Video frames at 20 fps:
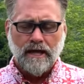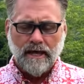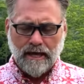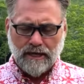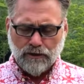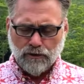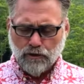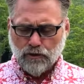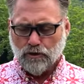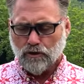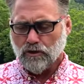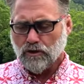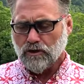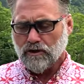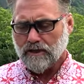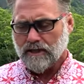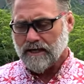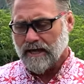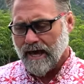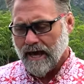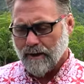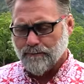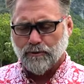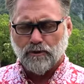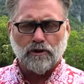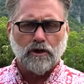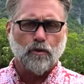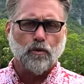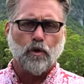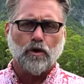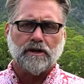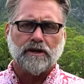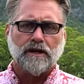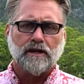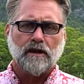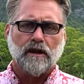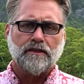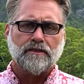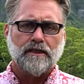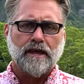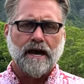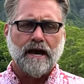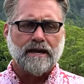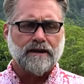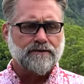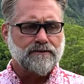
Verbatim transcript: and Google and Apple are working on that.